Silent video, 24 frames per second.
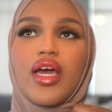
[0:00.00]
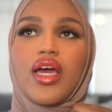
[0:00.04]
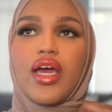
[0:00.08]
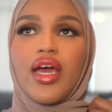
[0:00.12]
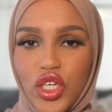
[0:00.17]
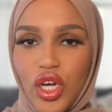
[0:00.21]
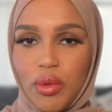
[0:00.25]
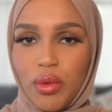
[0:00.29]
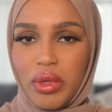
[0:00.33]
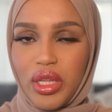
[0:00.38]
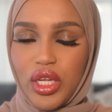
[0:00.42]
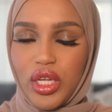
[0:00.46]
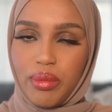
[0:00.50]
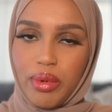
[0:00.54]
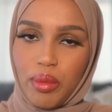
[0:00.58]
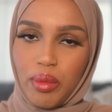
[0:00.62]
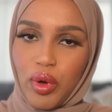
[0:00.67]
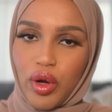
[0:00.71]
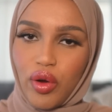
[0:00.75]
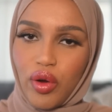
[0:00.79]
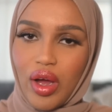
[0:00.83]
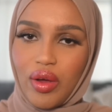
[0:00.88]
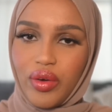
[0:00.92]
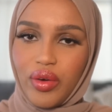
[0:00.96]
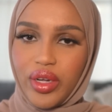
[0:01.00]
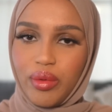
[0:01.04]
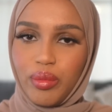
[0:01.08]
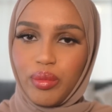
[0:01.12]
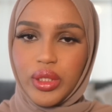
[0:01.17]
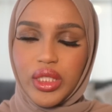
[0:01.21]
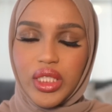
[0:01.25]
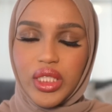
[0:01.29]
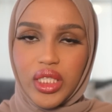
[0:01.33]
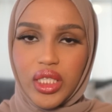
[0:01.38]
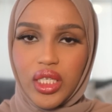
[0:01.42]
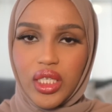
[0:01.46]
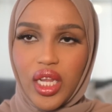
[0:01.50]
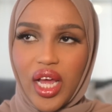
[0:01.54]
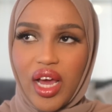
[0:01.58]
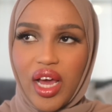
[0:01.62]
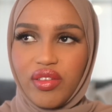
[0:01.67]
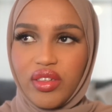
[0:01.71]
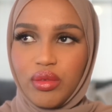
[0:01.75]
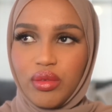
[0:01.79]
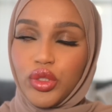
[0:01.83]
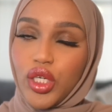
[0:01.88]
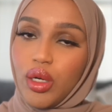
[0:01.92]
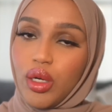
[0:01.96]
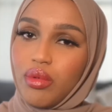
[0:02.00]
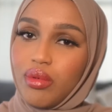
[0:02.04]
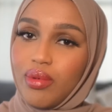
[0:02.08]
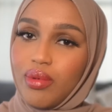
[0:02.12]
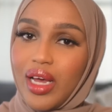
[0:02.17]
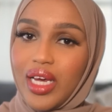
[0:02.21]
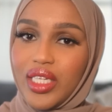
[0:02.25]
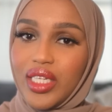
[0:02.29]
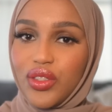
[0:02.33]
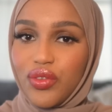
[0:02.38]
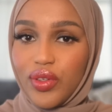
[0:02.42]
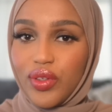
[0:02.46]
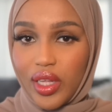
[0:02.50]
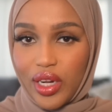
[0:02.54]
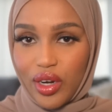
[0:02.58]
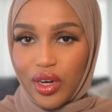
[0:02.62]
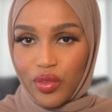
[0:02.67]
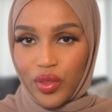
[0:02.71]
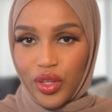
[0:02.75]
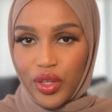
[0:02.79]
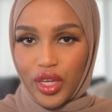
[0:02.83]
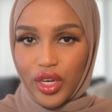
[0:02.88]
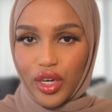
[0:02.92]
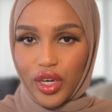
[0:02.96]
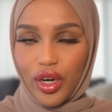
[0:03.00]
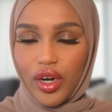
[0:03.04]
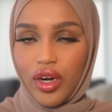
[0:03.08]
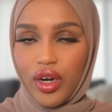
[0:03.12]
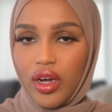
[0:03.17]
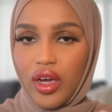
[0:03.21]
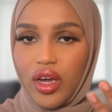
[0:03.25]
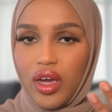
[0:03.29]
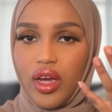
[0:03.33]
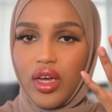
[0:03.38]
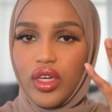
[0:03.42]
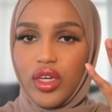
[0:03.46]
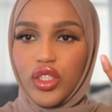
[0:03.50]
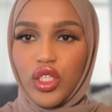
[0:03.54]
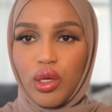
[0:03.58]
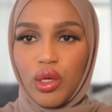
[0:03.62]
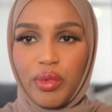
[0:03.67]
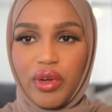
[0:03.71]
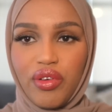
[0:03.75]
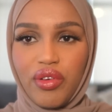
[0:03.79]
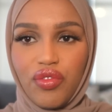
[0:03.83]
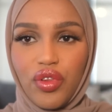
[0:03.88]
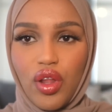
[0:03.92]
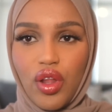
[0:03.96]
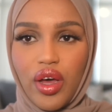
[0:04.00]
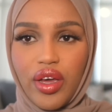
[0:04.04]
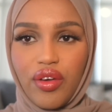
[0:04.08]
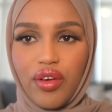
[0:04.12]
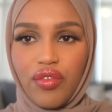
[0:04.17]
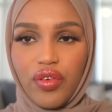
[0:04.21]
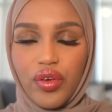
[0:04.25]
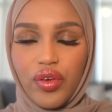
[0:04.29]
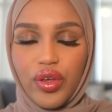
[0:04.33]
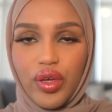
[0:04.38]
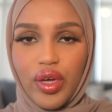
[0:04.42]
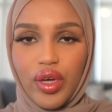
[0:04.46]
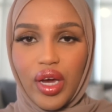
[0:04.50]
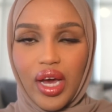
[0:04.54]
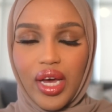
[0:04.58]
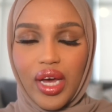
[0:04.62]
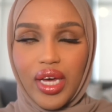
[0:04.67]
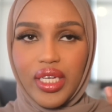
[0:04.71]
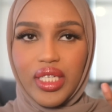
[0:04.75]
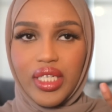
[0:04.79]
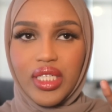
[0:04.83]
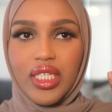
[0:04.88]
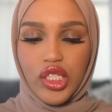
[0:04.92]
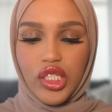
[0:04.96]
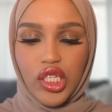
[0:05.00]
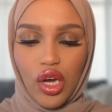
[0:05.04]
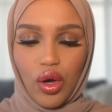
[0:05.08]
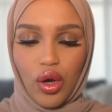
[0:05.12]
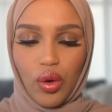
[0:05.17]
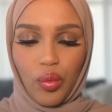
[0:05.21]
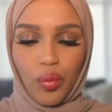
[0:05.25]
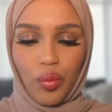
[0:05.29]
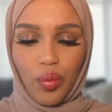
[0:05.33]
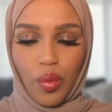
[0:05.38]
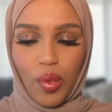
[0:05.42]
Here I'm a little bit more grounded, but still I have some travel plans for later in the year, so I'm gonna vlog it for you guys. So,